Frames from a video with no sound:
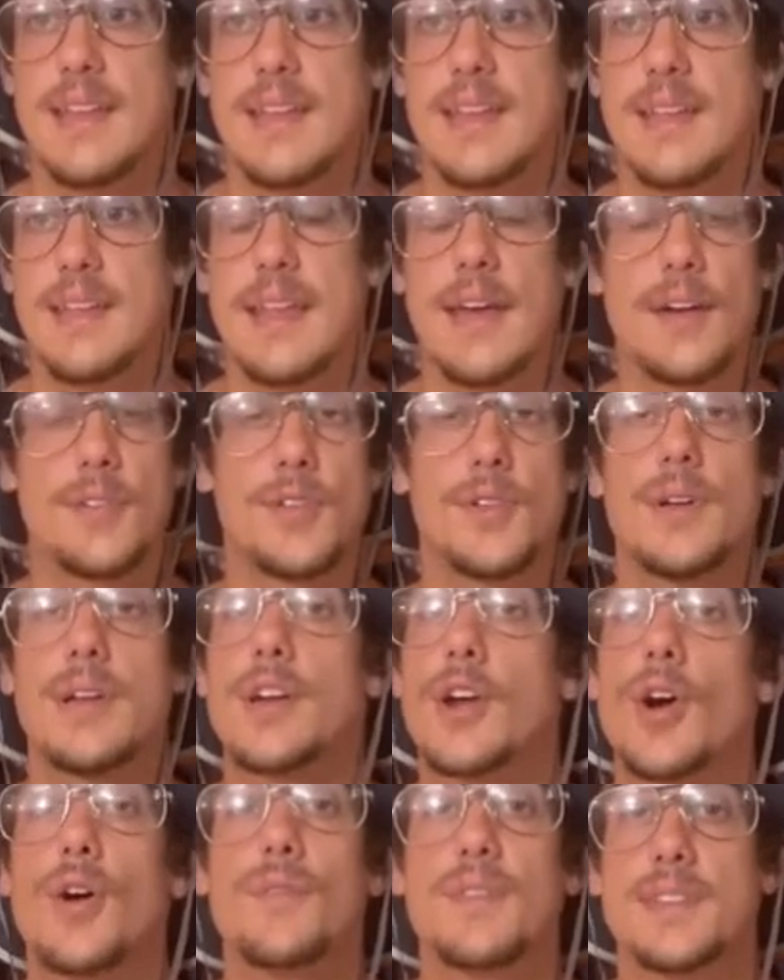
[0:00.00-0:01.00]
Now, during
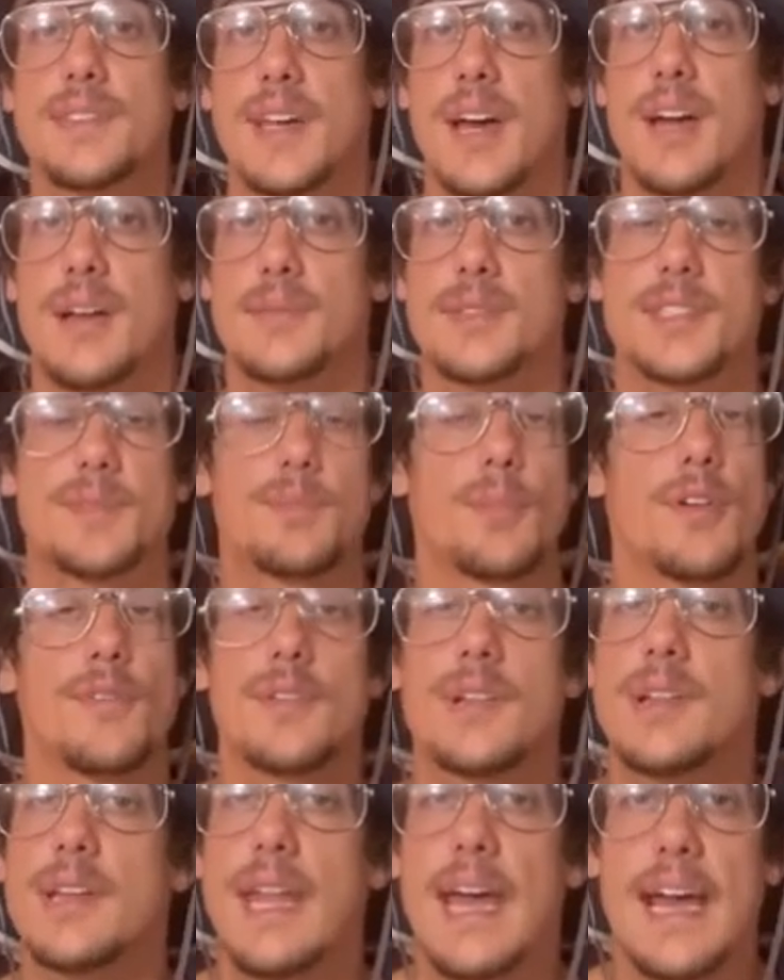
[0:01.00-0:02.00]
COVID times, it's
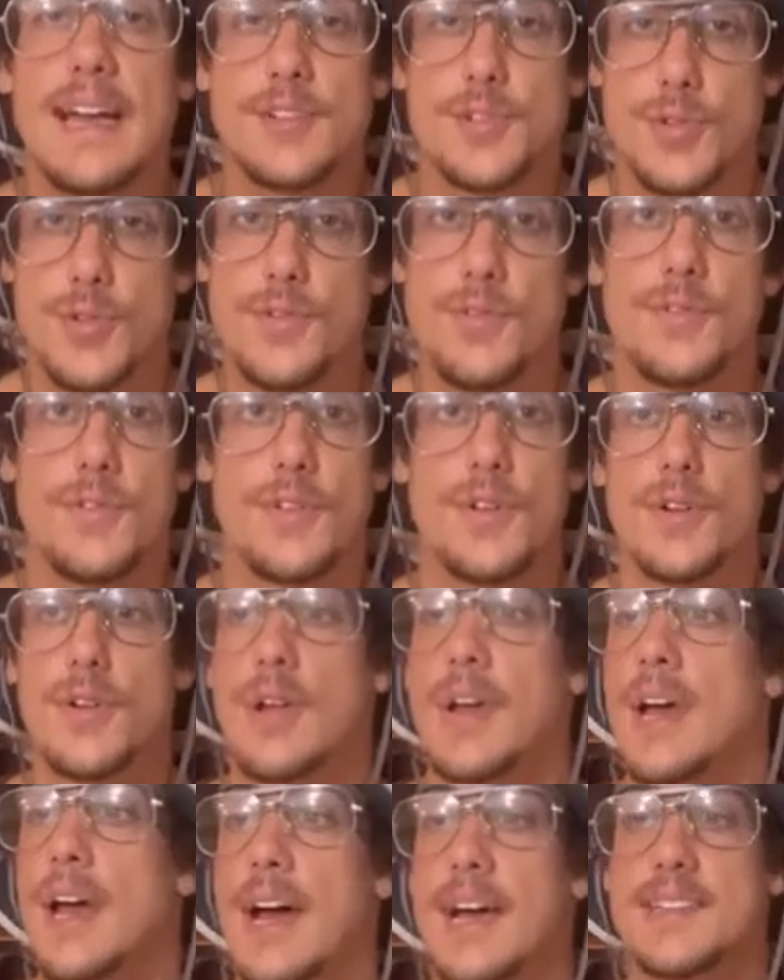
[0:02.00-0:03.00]
perfectly natural for
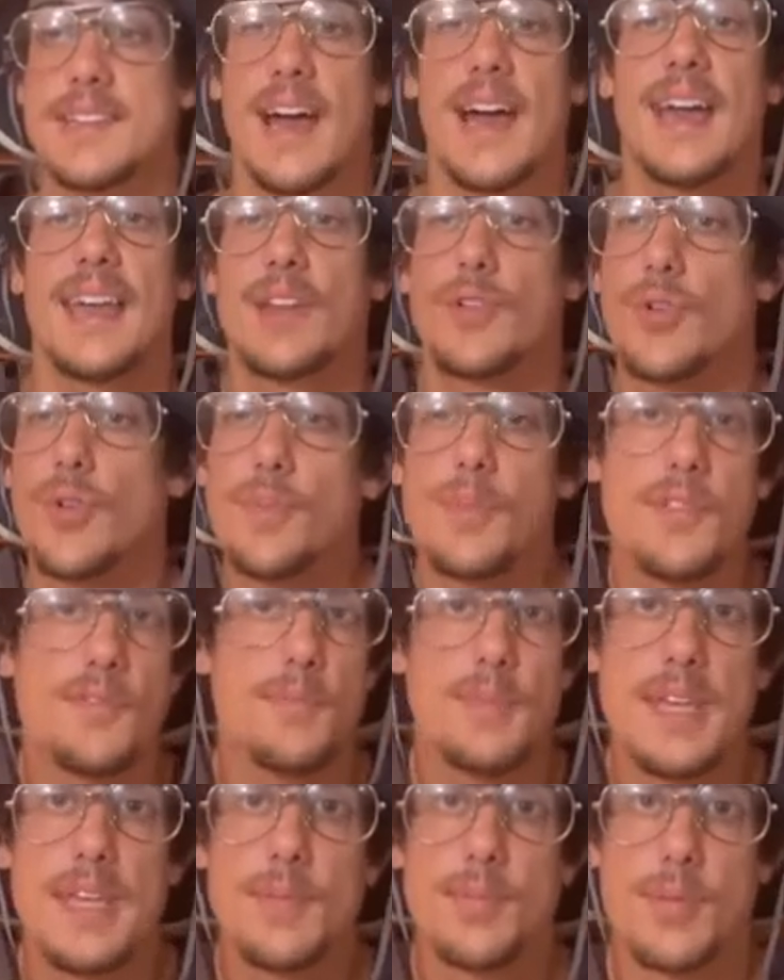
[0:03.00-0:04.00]
a tight group of
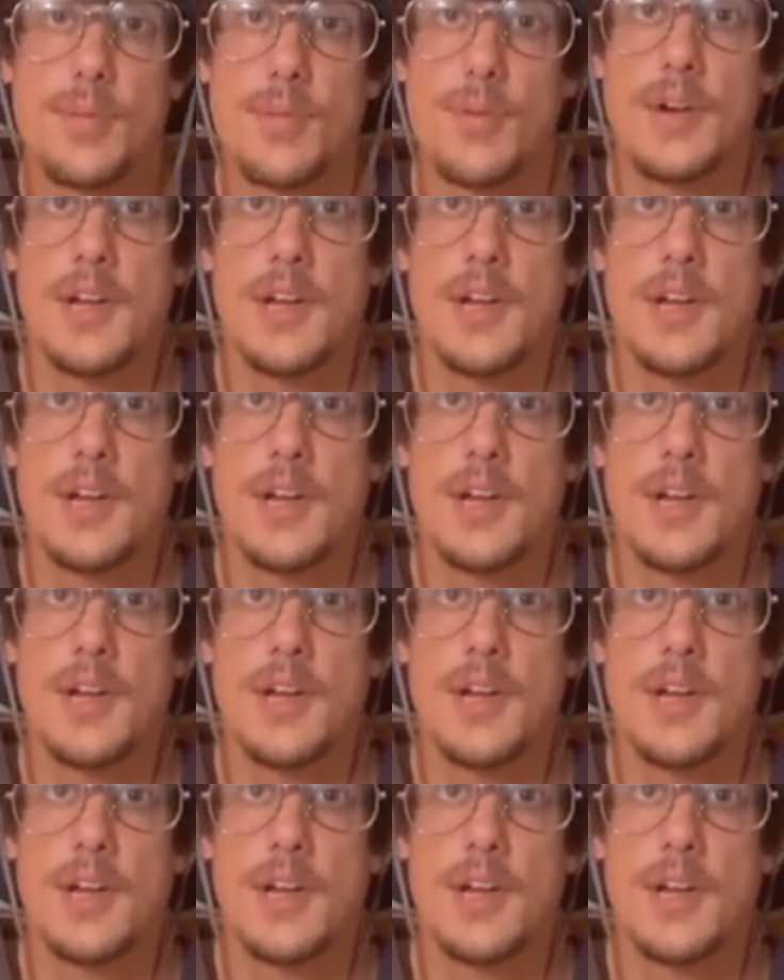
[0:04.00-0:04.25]
people